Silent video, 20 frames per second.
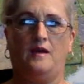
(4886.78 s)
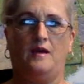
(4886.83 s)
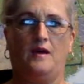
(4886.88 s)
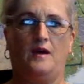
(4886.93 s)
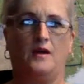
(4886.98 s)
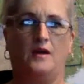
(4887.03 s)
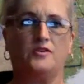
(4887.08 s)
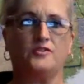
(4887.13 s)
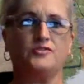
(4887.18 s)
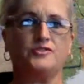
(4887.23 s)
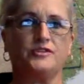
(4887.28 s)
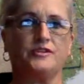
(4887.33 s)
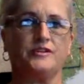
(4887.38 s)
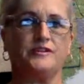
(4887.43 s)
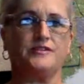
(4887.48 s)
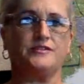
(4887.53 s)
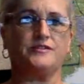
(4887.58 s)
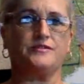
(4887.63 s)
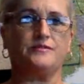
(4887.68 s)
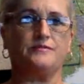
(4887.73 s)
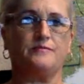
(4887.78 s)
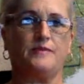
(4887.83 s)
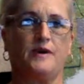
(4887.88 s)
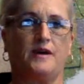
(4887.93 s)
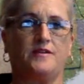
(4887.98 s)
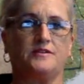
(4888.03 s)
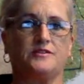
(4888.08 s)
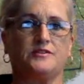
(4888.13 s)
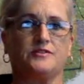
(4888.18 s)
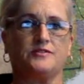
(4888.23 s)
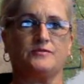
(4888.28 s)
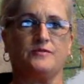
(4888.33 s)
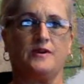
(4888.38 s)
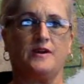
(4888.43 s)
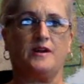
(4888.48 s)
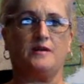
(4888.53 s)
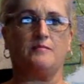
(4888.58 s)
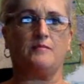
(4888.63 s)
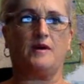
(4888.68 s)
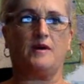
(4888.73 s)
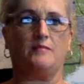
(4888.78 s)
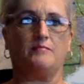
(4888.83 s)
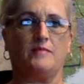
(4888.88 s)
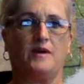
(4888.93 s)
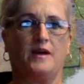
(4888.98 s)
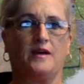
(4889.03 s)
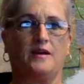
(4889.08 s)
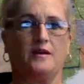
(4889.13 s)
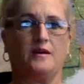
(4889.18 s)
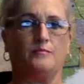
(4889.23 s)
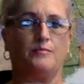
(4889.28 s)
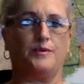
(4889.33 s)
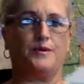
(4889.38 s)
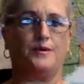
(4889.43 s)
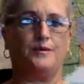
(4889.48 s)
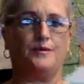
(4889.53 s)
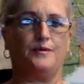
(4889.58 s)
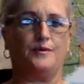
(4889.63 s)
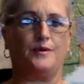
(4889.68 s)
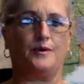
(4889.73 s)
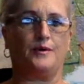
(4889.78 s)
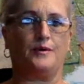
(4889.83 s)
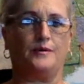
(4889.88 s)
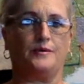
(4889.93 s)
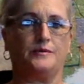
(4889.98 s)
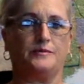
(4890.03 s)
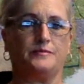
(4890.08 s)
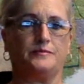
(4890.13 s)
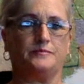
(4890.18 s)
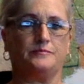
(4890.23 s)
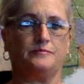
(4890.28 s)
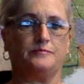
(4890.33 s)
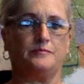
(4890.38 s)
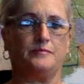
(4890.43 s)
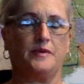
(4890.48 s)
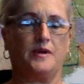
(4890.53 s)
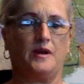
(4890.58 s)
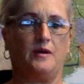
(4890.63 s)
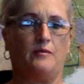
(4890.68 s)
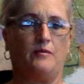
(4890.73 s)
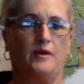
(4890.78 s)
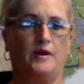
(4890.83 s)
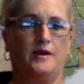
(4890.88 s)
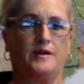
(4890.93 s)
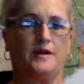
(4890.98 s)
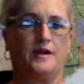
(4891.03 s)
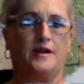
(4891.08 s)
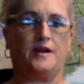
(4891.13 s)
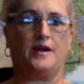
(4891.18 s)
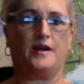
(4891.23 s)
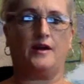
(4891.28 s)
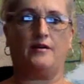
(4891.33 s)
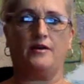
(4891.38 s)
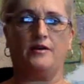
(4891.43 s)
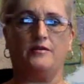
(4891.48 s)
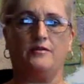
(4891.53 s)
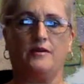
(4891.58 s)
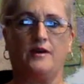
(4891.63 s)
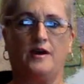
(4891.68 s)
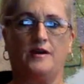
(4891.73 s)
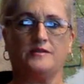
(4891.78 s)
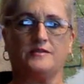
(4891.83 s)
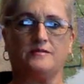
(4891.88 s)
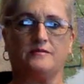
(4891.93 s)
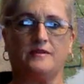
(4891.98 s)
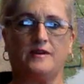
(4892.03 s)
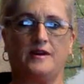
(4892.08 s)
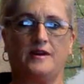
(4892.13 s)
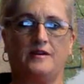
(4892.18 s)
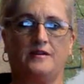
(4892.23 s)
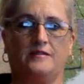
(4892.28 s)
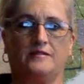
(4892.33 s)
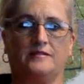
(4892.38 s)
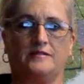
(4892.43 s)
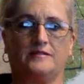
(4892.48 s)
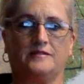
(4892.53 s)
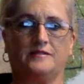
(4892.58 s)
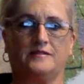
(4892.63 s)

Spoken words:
I usually do my stream on my computer, but I wanted to carry you guys around.